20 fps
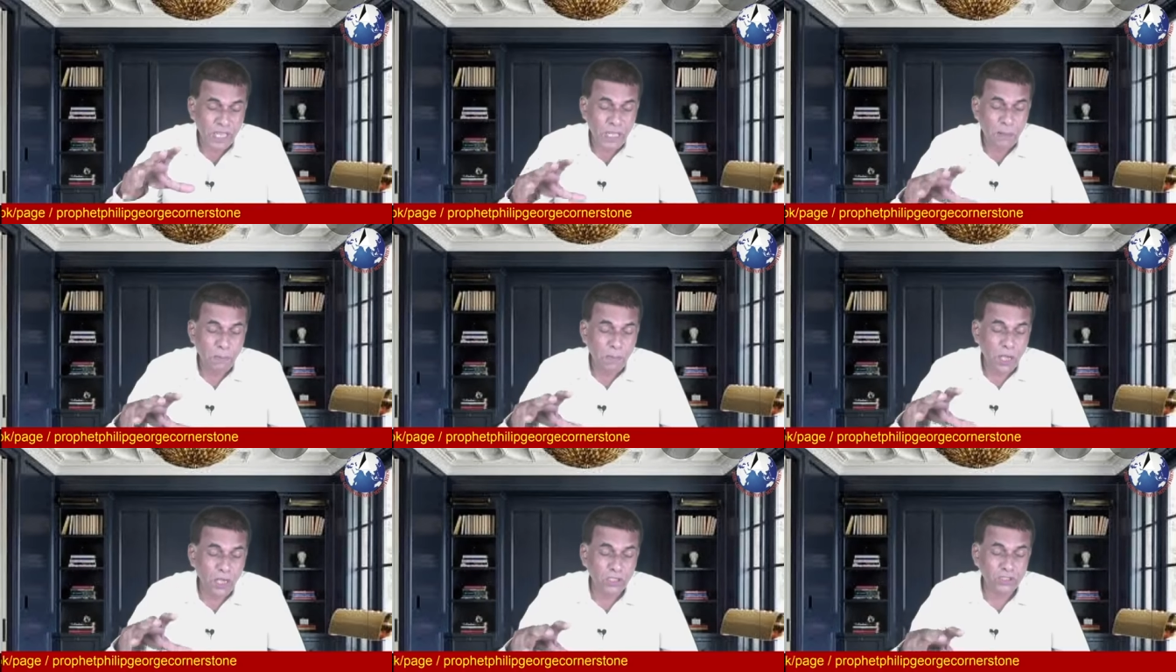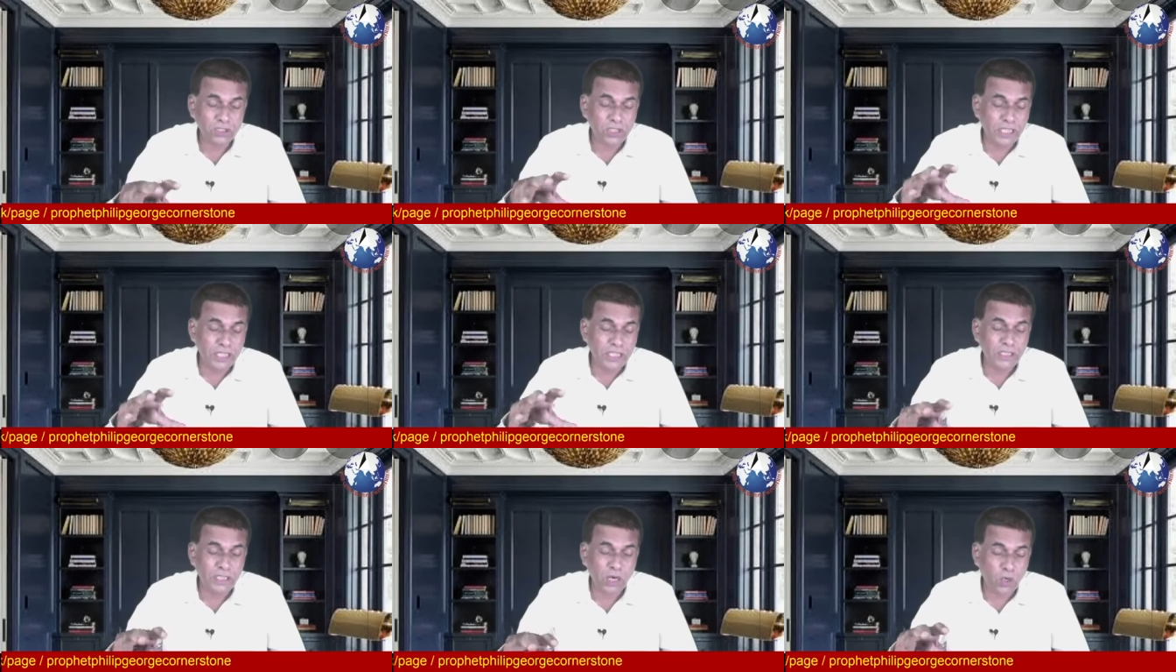immersed
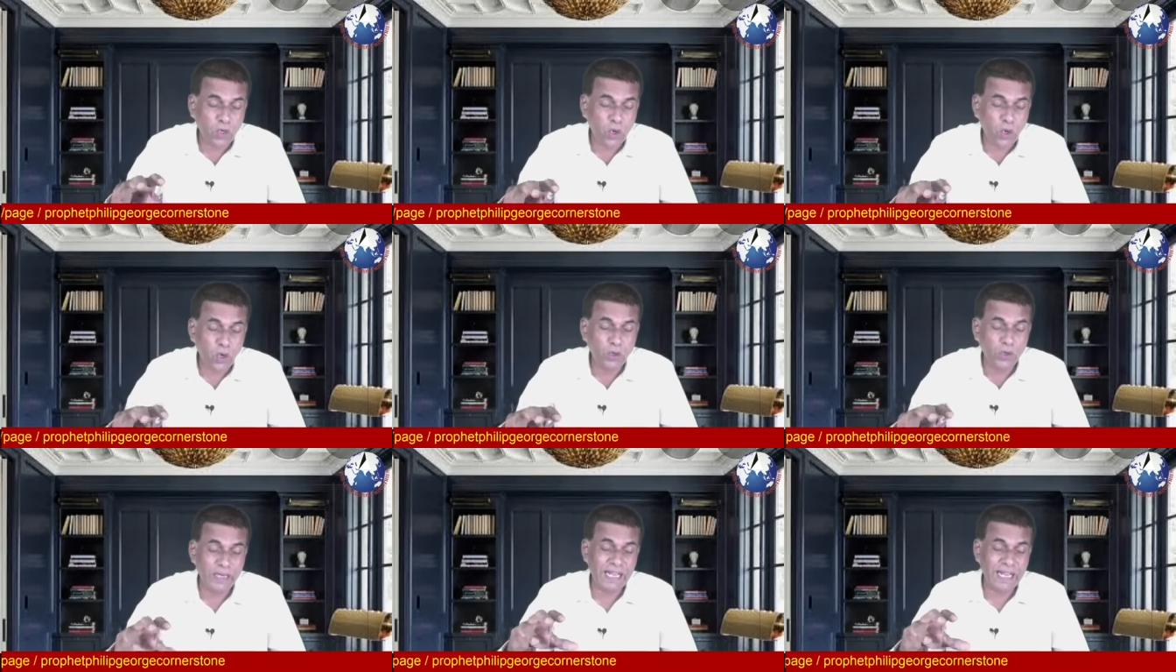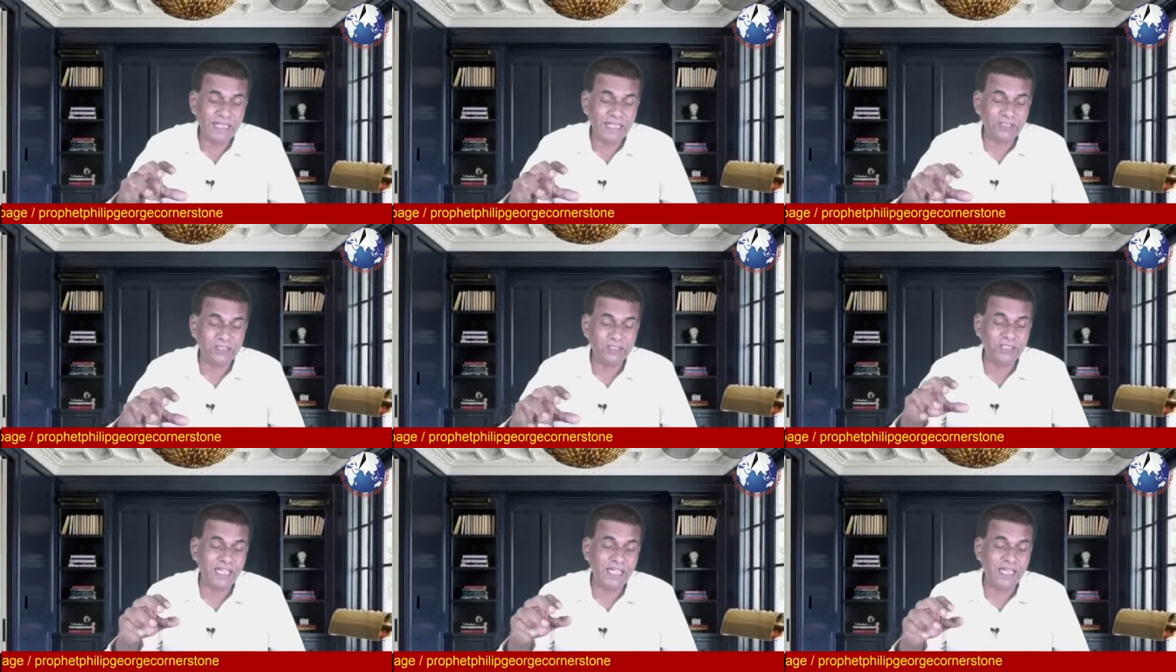in the glory. I
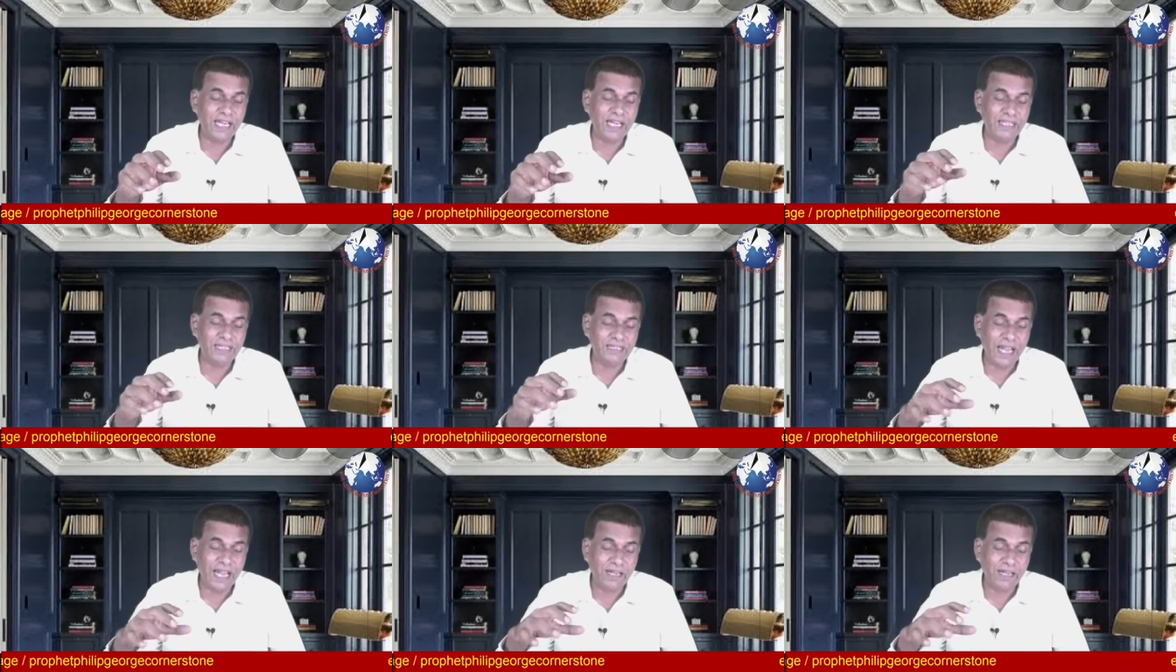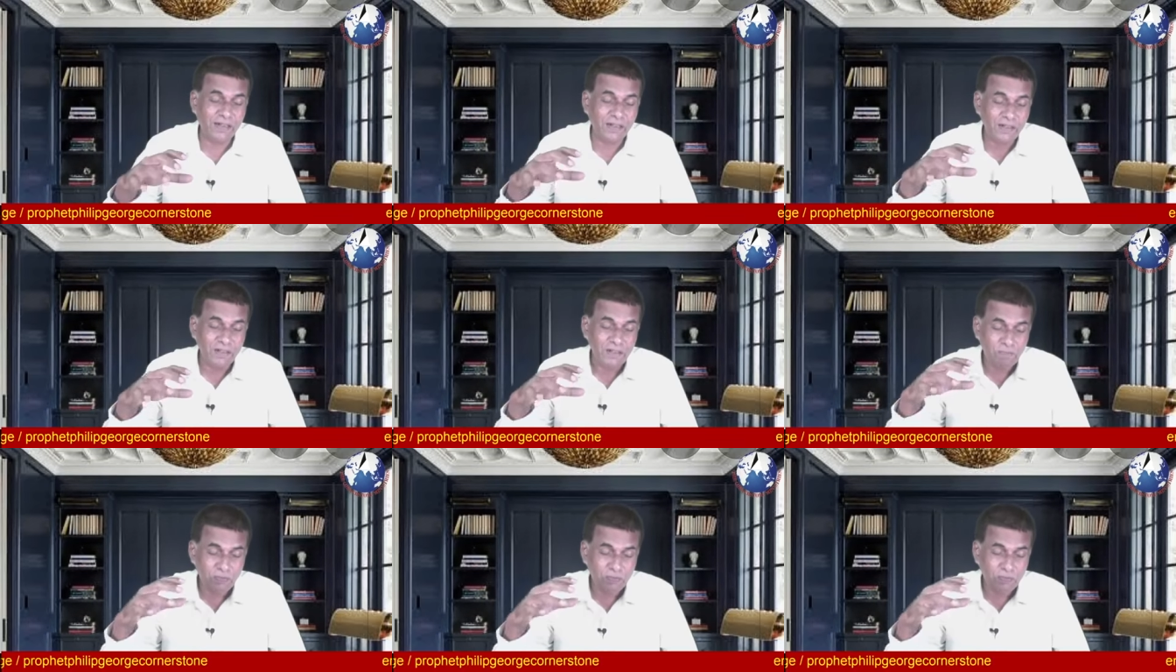see like that.